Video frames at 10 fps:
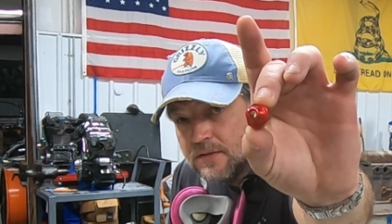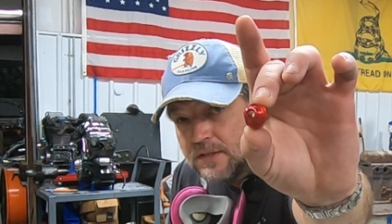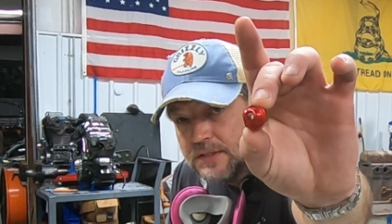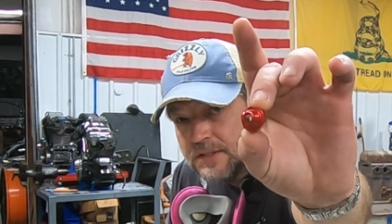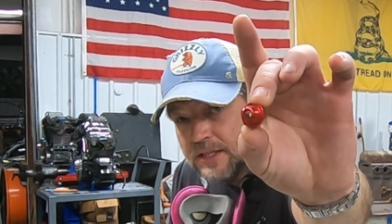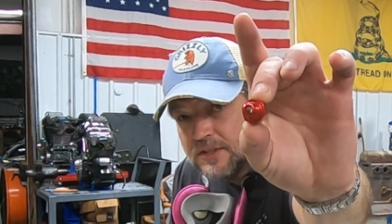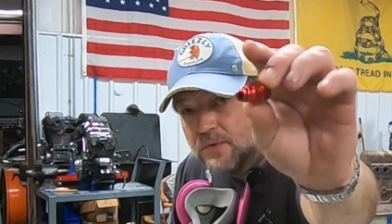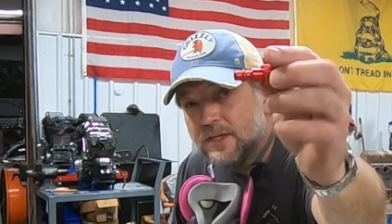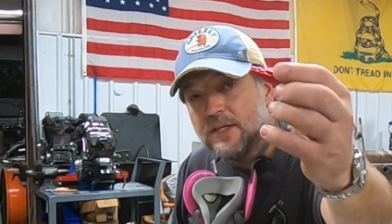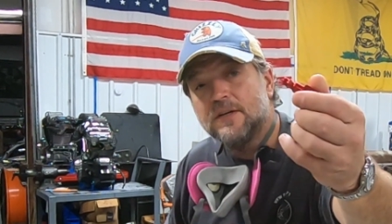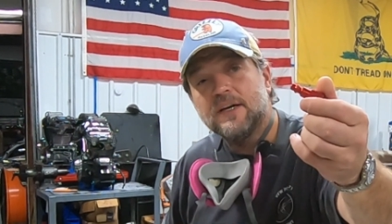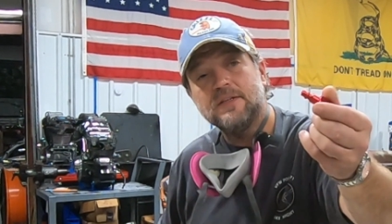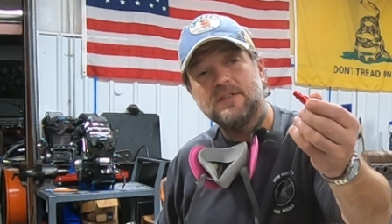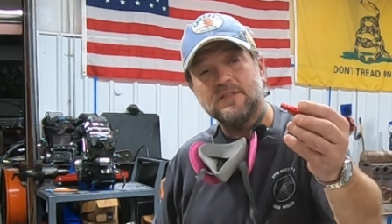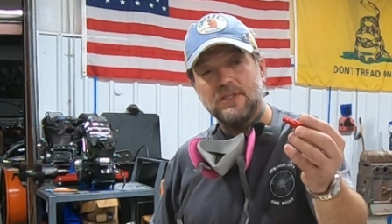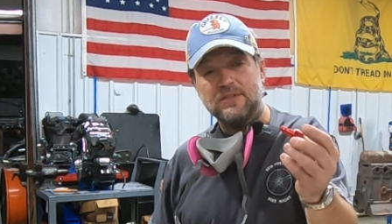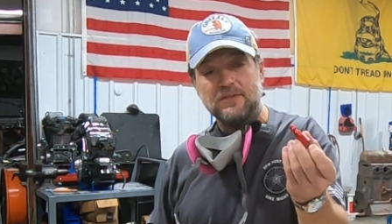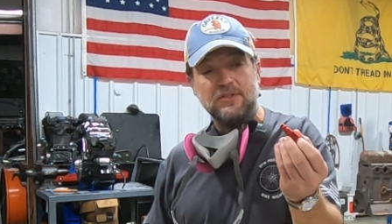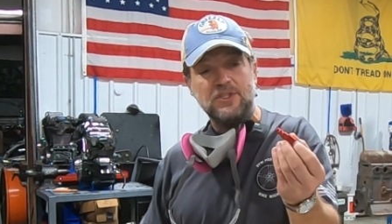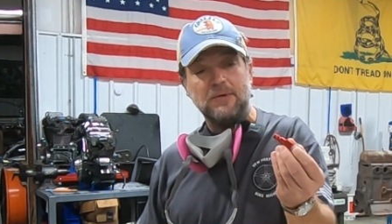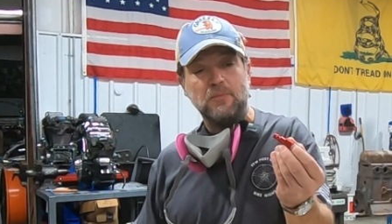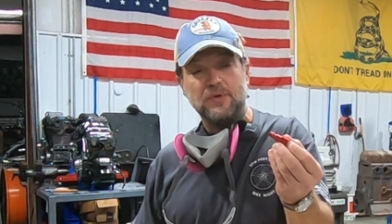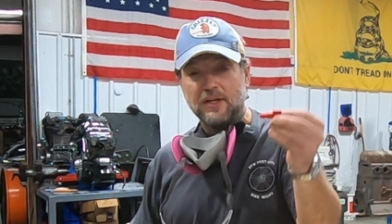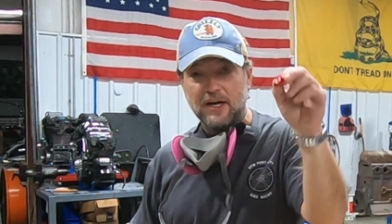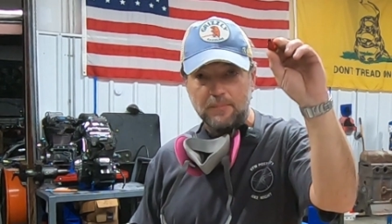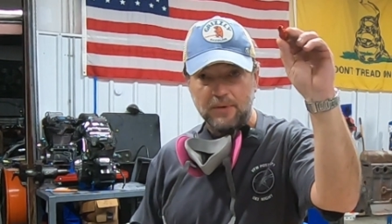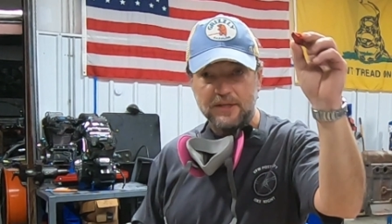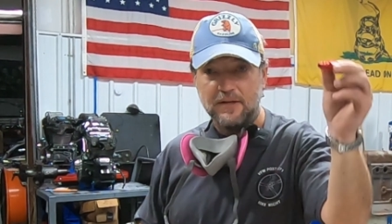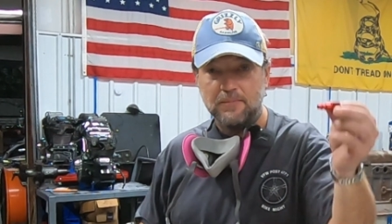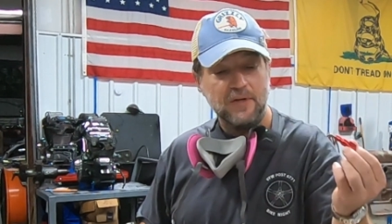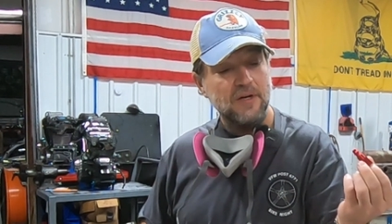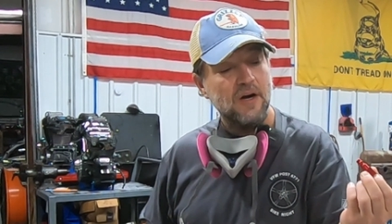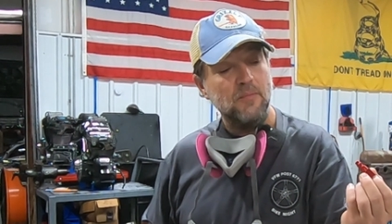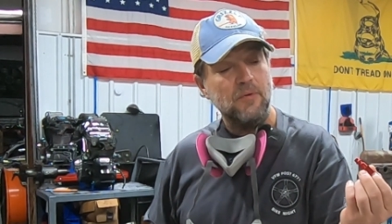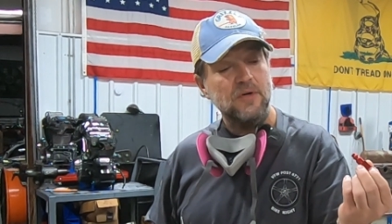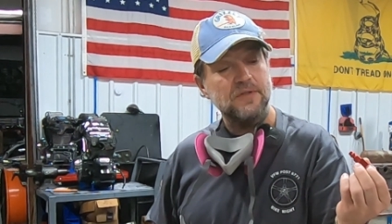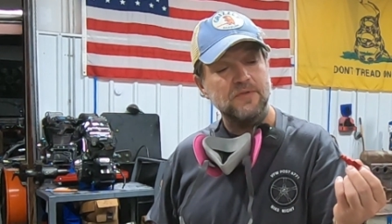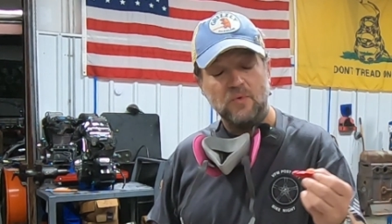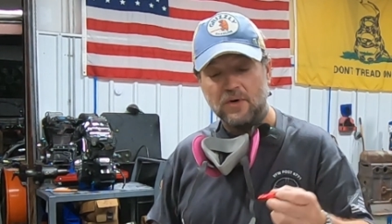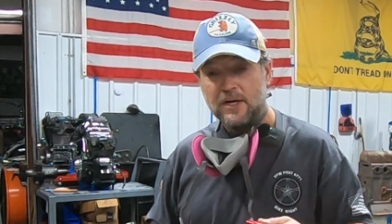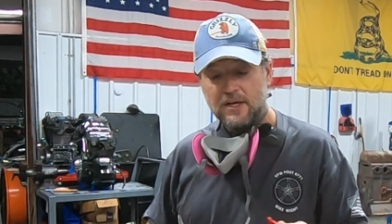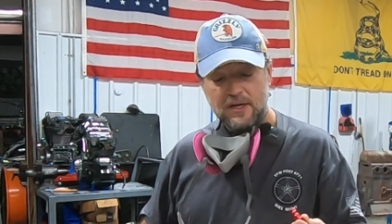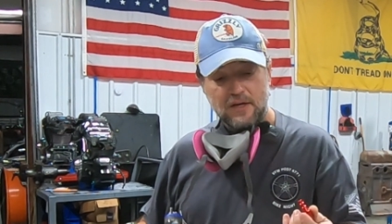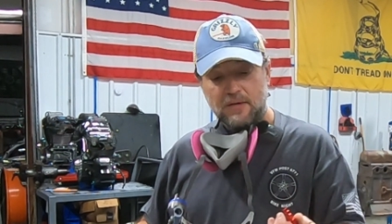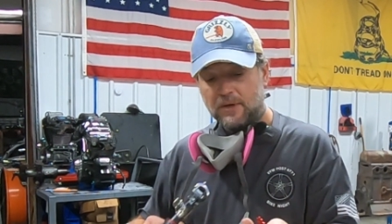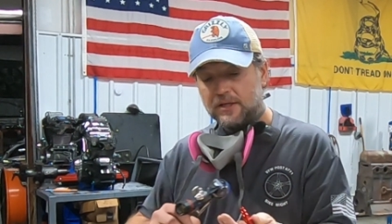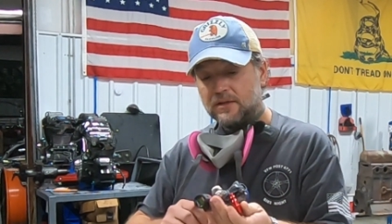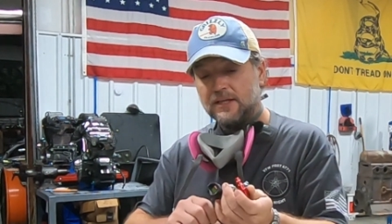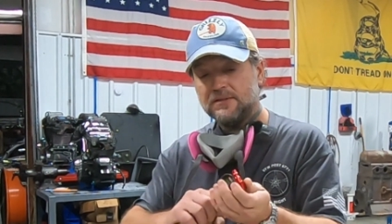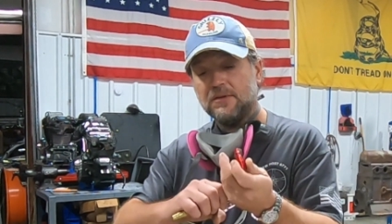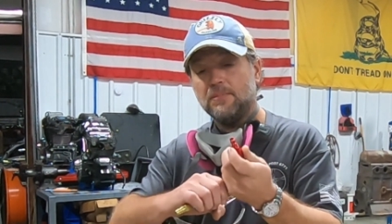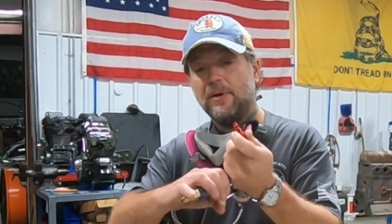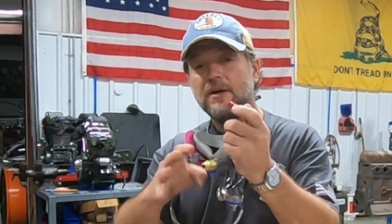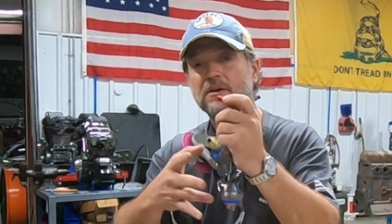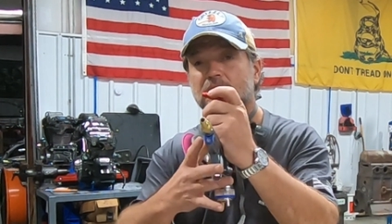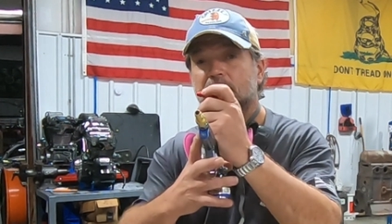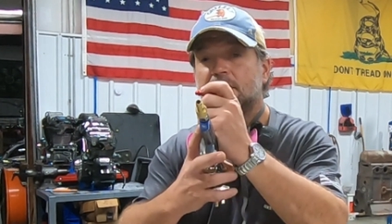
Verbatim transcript: You can see this one here. Now this is just a cheap one that I picked up at an auto parts store, but let's compare